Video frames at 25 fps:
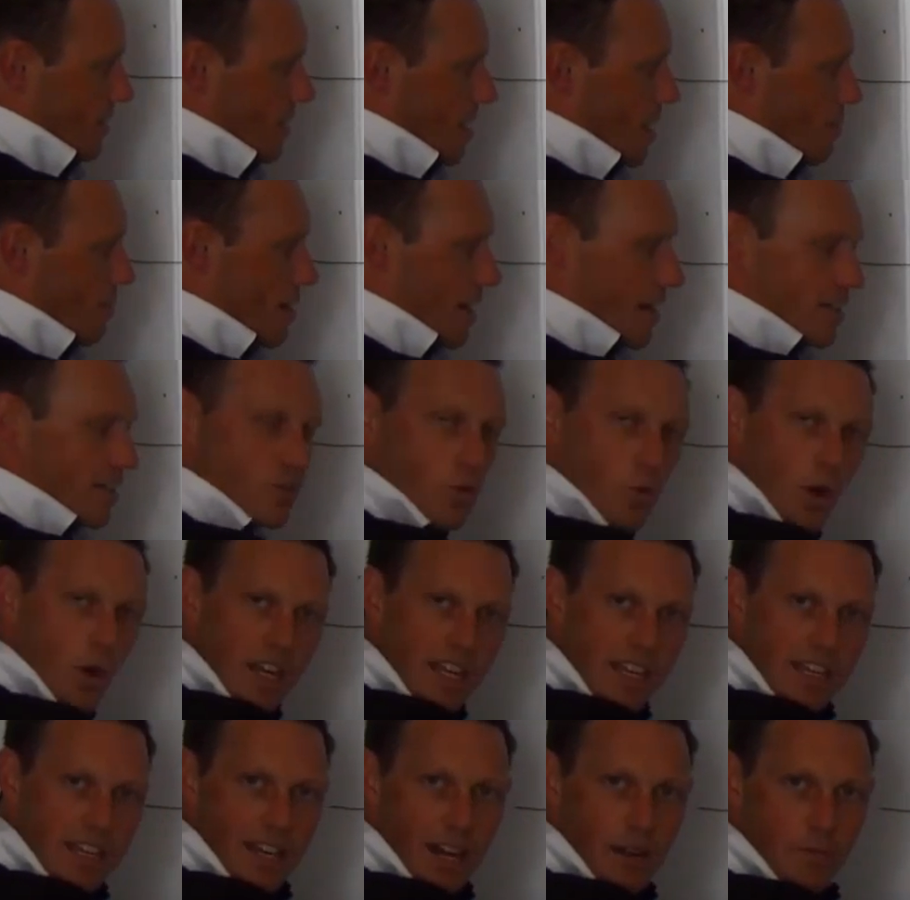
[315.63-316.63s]
About
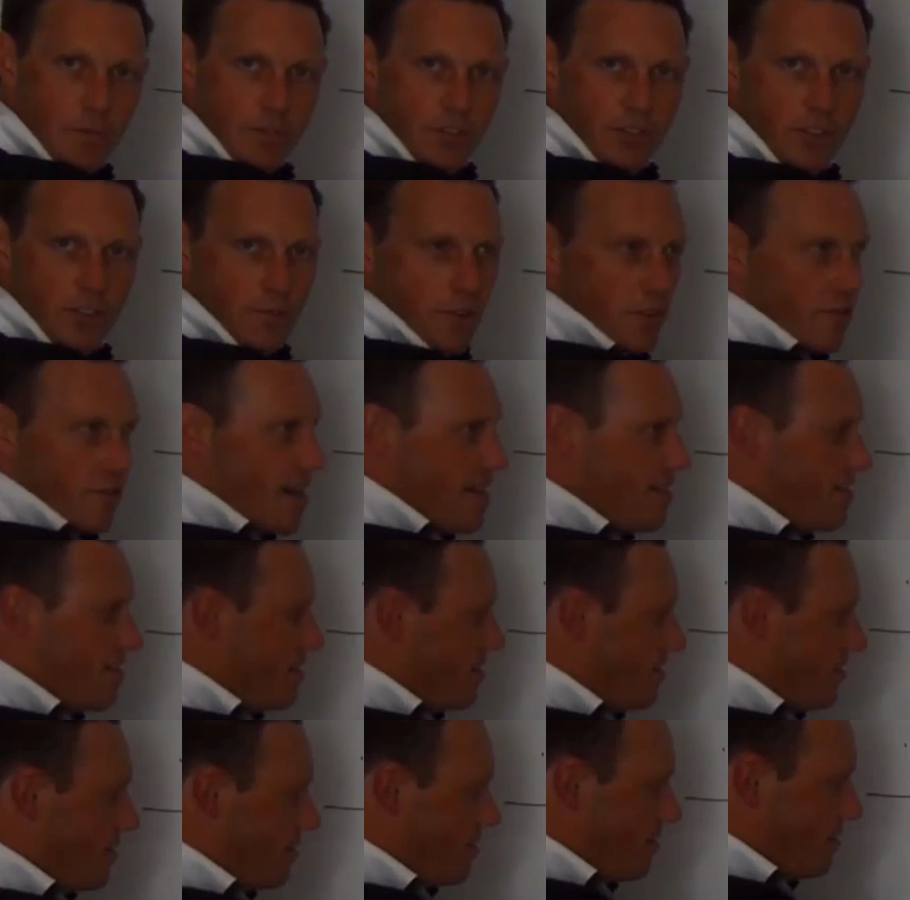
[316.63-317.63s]
20 comes from the
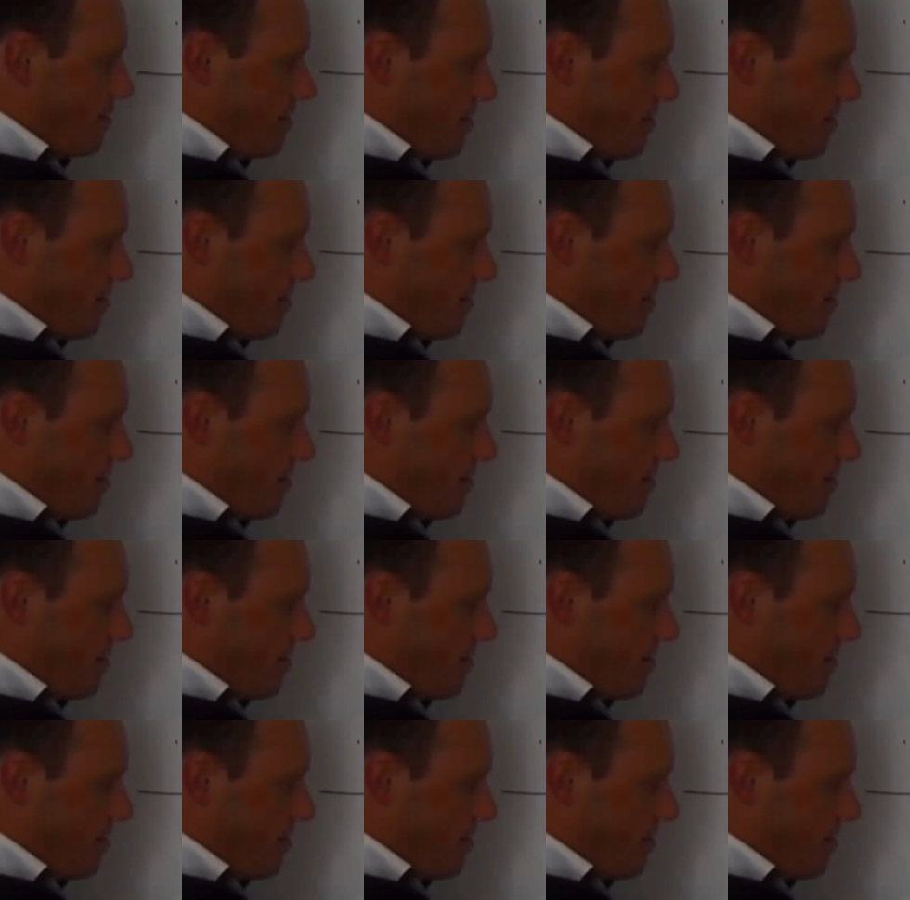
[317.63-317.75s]
rent,